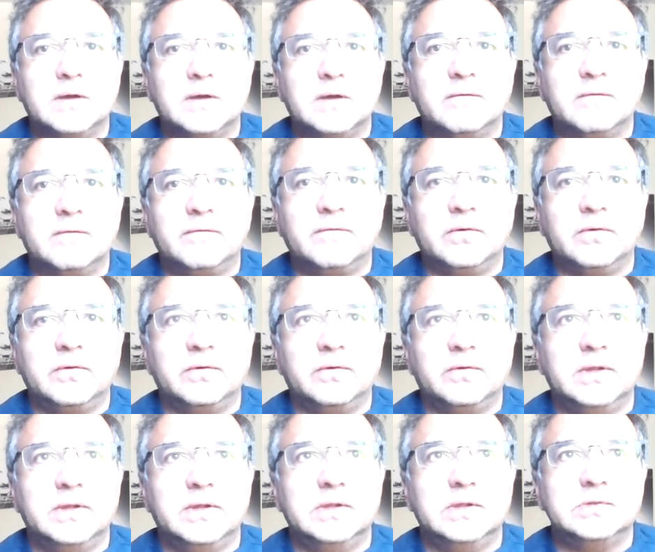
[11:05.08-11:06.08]
for
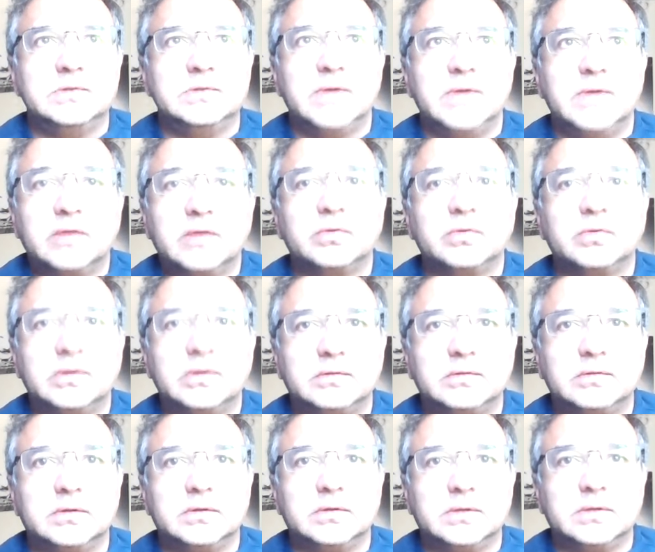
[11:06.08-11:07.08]
the Judaic
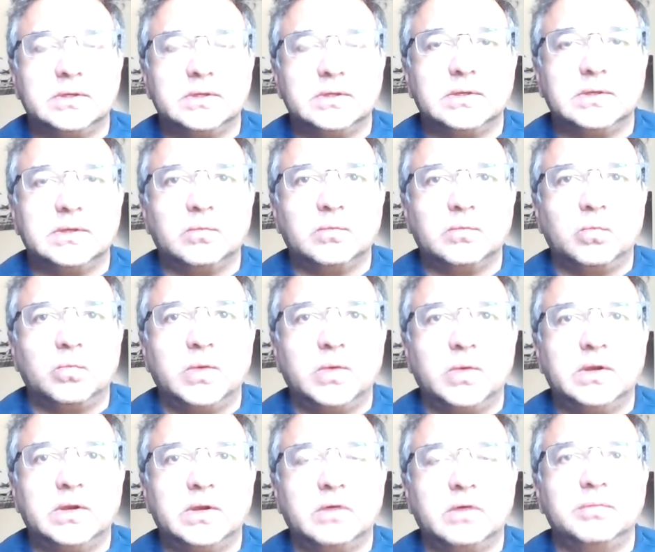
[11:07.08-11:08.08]
tradition and
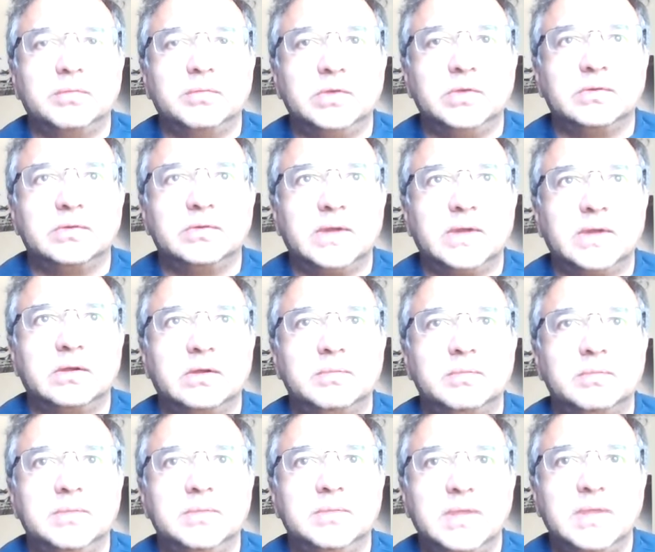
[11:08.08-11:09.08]
what contribution that
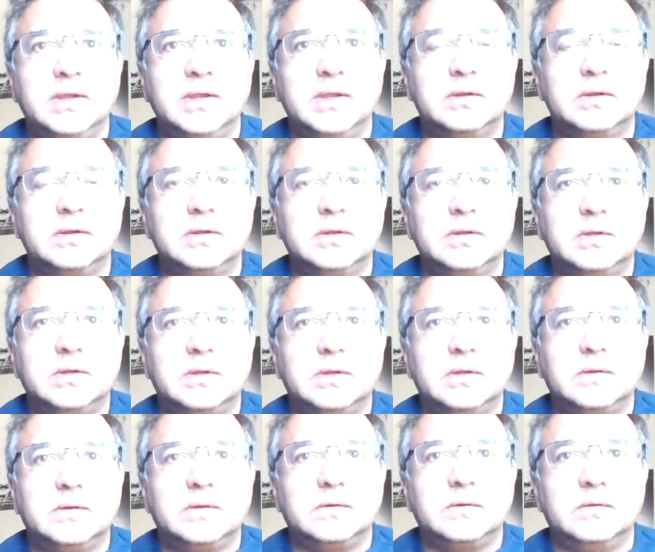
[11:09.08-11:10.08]
could be made
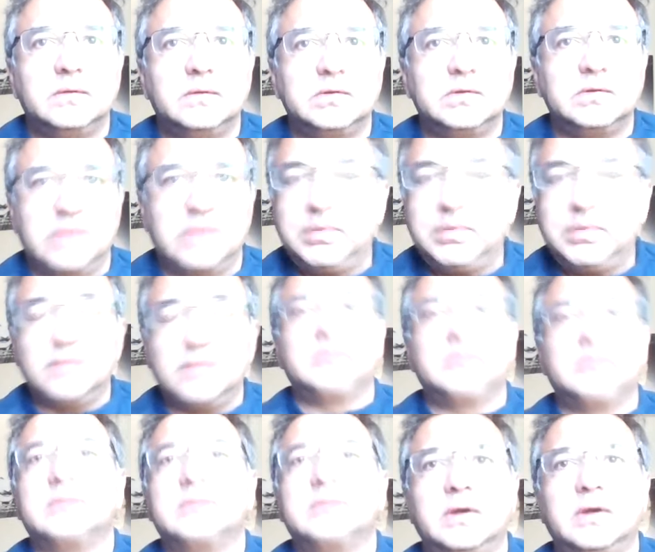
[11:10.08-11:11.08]
to the shaping of
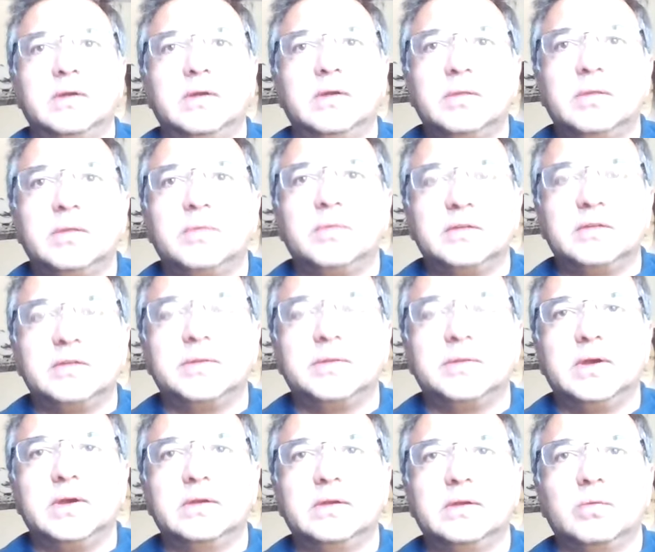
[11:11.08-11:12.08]
this entire enterprise by
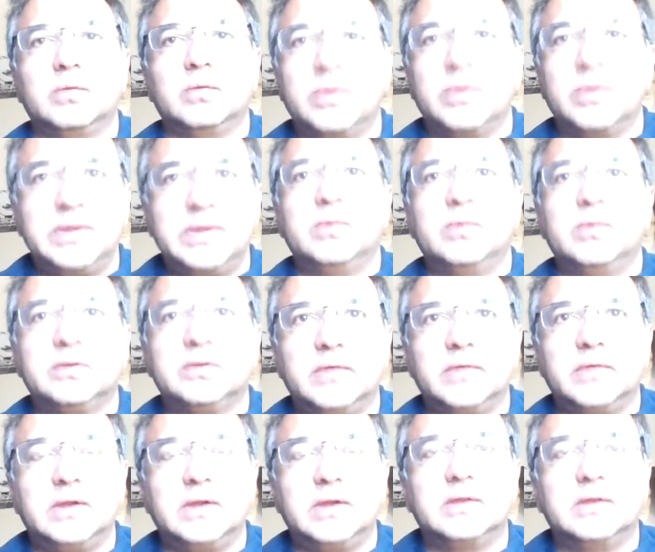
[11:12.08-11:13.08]
Heidegger, whether he wants
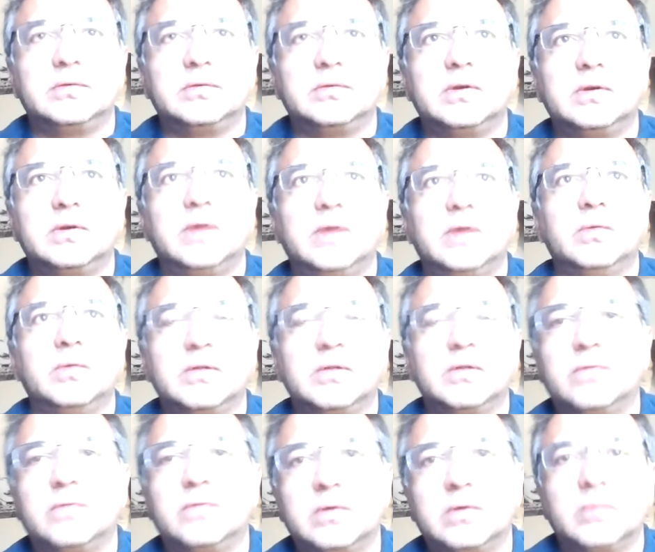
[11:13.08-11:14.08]
to recognize it or not, we're
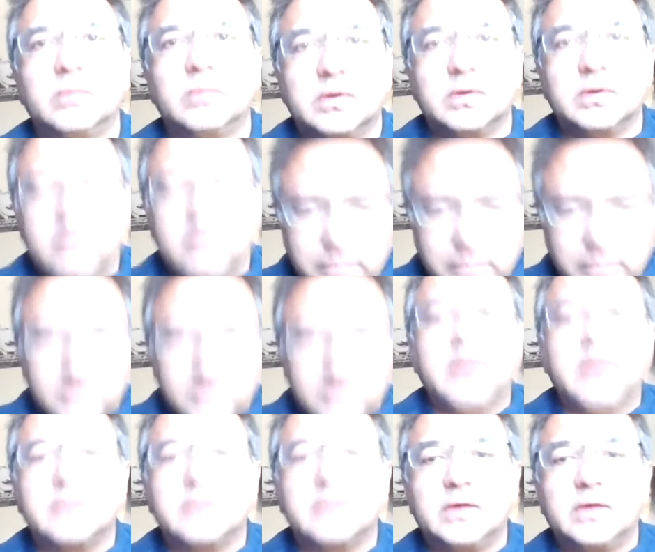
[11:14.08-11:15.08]
going to
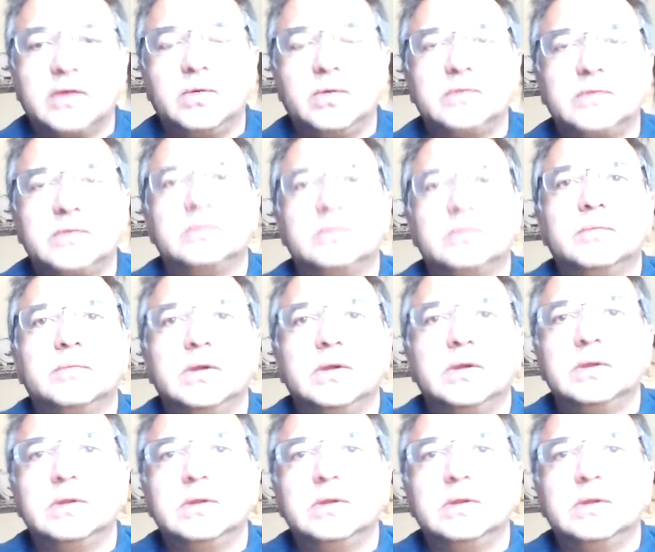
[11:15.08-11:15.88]
bracket that question, but